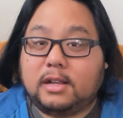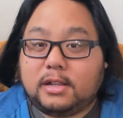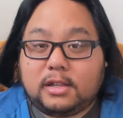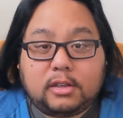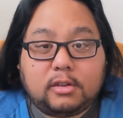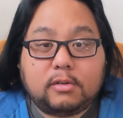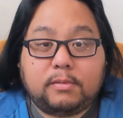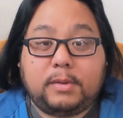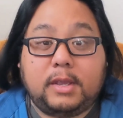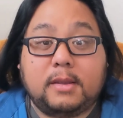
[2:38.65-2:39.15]

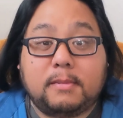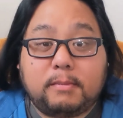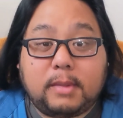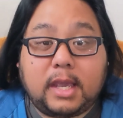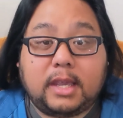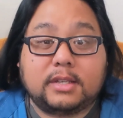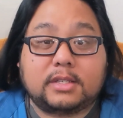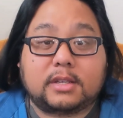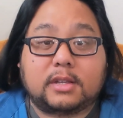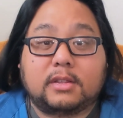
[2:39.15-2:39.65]
You'll be
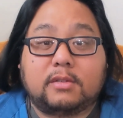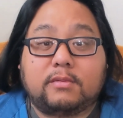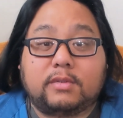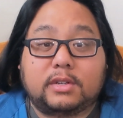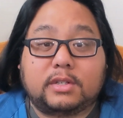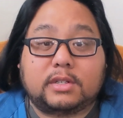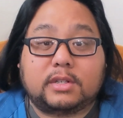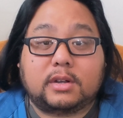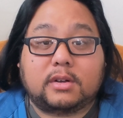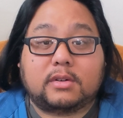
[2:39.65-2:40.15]
amazed on the
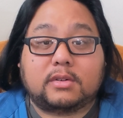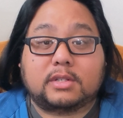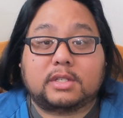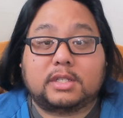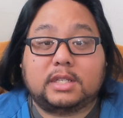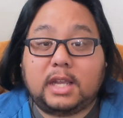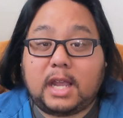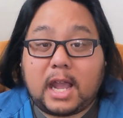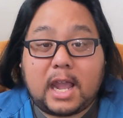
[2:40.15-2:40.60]
results,